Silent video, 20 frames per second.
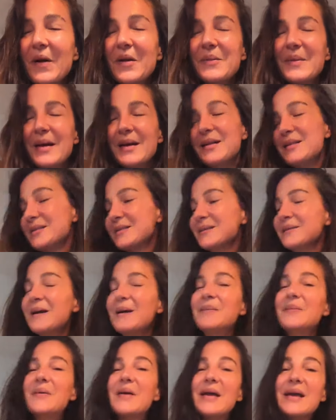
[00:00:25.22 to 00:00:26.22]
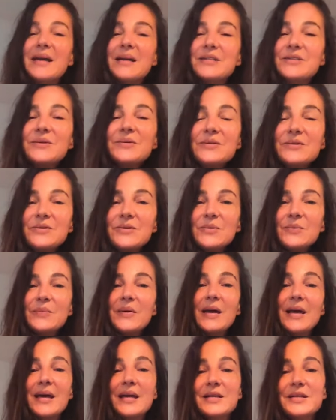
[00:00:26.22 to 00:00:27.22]
on my Instagram page,
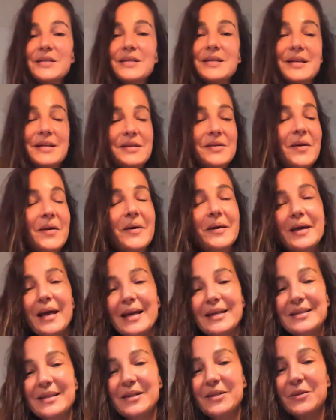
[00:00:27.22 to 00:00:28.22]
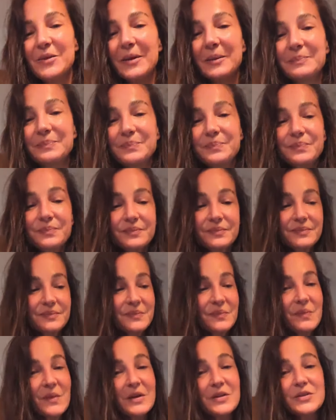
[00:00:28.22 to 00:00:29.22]
YouTube page, TikTok, etc.
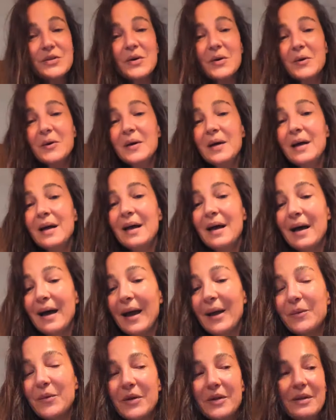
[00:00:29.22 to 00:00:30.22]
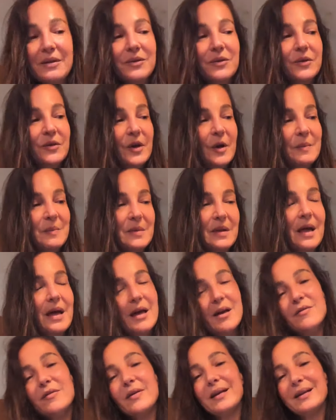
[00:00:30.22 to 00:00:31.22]
So I wanted to come
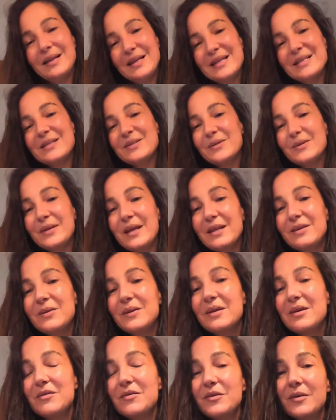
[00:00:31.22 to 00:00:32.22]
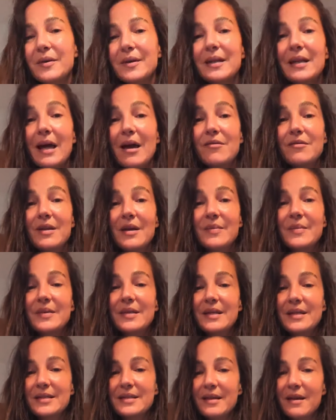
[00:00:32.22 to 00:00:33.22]
live at least today to give you a live
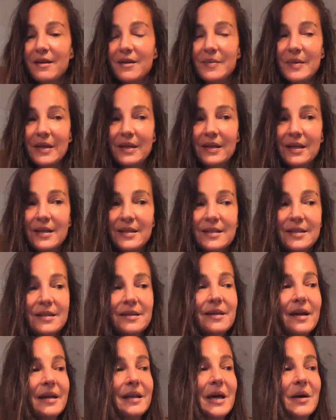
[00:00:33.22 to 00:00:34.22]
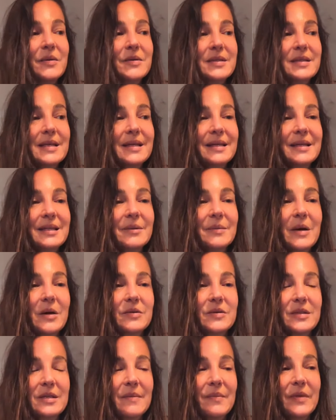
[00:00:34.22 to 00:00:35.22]
Lebanese Arabic lesson, and I was thinking
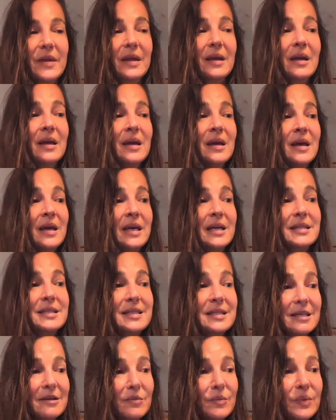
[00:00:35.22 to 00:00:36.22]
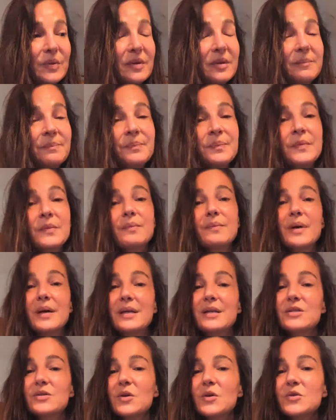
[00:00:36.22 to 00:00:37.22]
about something. It's simple,
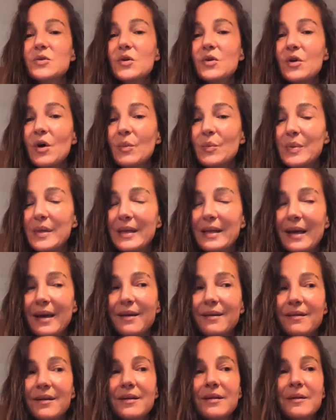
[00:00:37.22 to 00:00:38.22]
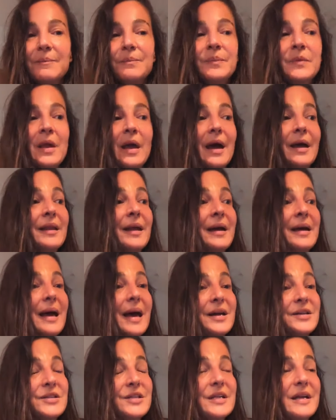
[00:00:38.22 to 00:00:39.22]
but it's also complicated, and I
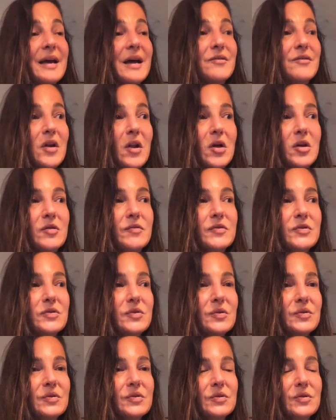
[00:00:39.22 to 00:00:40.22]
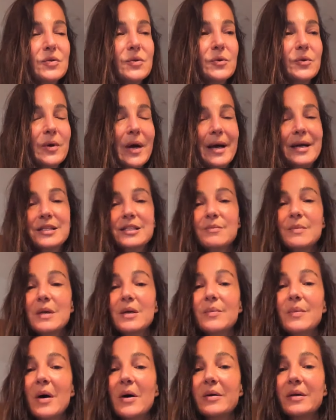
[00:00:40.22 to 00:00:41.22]
actually have a lot of students who ask
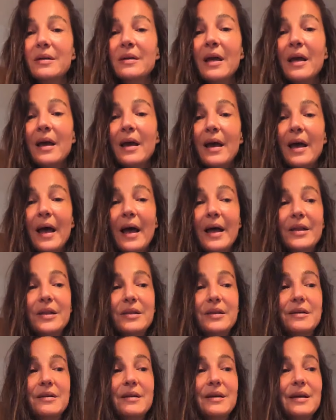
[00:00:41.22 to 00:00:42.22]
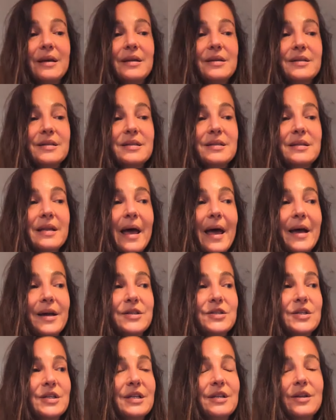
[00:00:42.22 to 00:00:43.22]
me about it. And it's
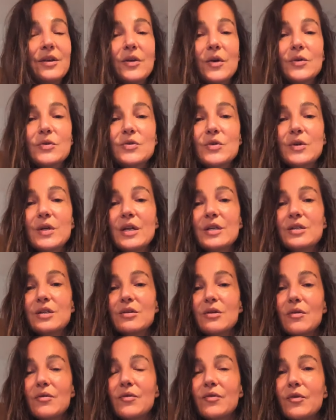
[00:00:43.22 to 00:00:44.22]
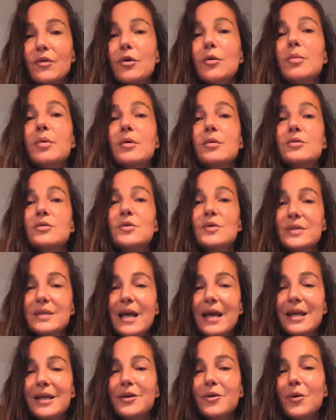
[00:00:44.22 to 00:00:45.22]
actually the conjugation of verb to
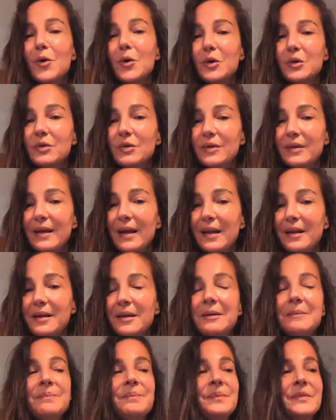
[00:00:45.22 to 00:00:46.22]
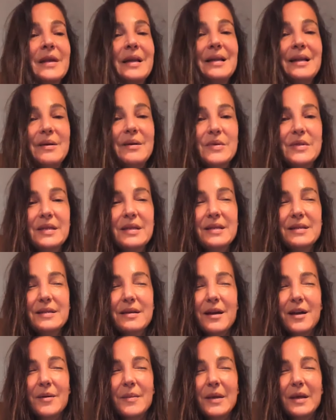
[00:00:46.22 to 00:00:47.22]
say or to tell in
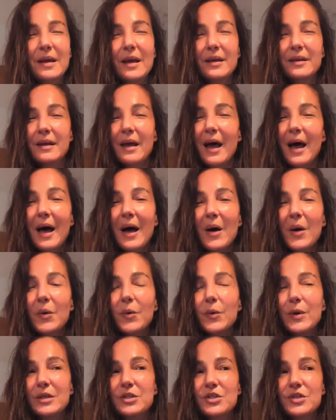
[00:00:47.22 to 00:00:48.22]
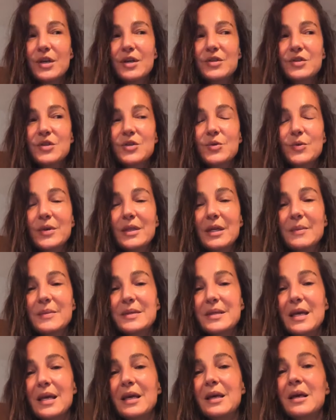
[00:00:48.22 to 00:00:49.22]
Lebanese Arabic, and how it changes when
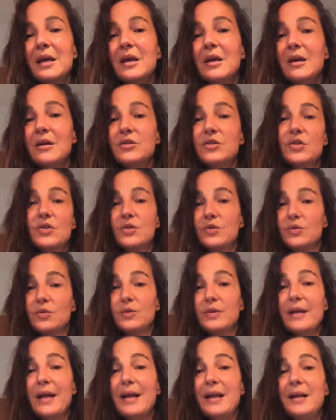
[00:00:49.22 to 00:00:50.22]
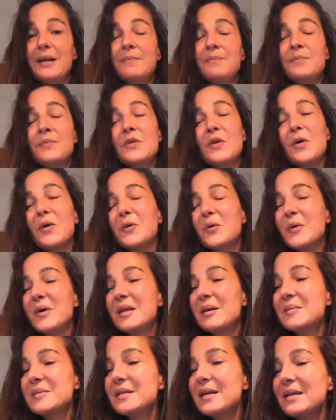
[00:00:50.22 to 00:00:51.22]
I'm saying just to tell, or
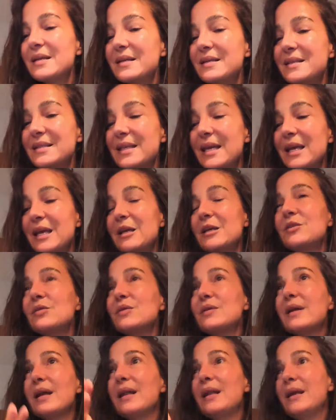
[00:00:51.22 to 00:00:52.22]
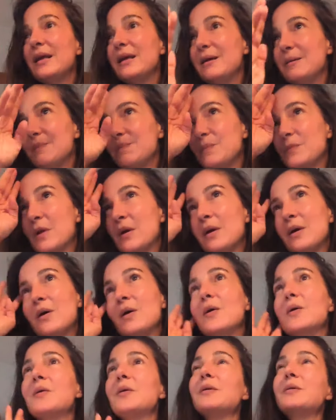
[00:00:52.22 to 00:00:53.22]
when I'm saying to tell him
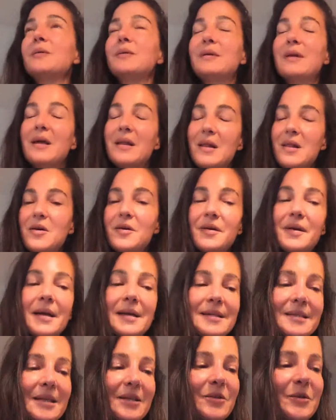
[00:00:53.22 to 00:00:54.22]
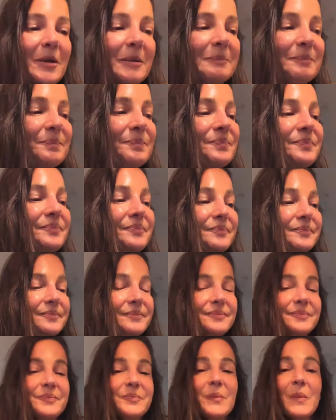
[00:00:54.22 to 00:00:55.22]
or to tell her, etc.
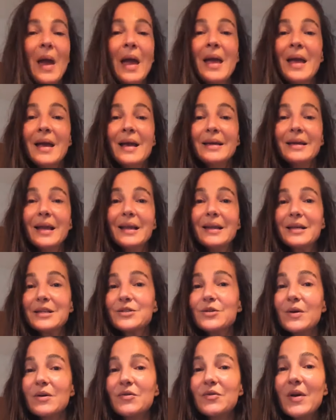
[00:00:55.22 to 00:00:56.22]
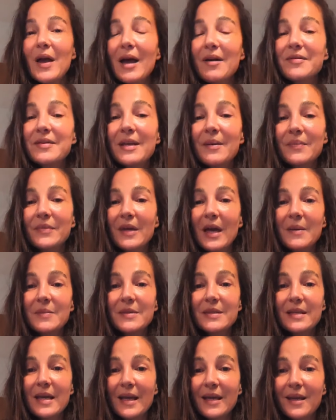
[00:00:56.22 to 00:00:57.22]
Yalla, so if you have some
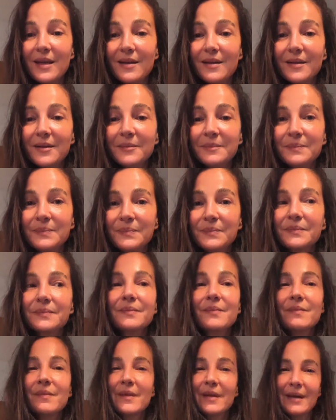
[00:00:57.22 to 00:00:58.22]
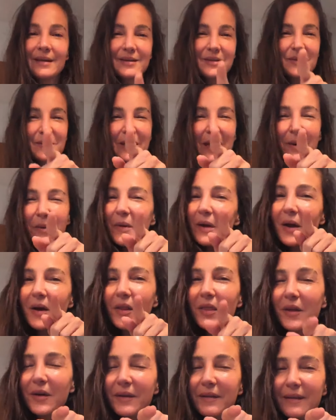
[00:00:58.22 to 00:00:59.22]
time, stay here. So now we
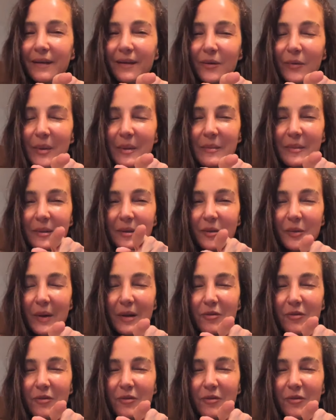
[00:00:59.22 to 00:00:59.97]
are 13 people,